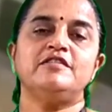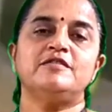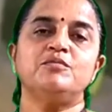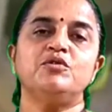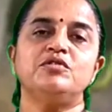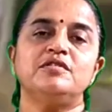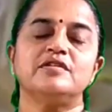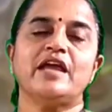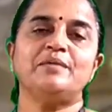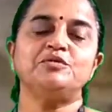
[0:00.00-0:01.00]
with smooth
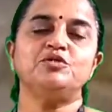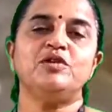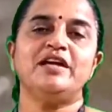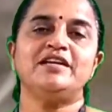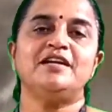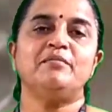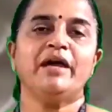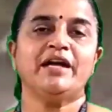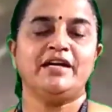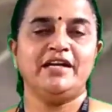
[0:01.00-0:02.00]
capsulated
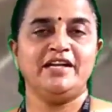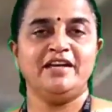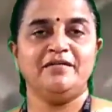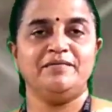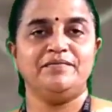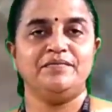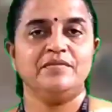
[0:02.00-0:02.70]
bacteria.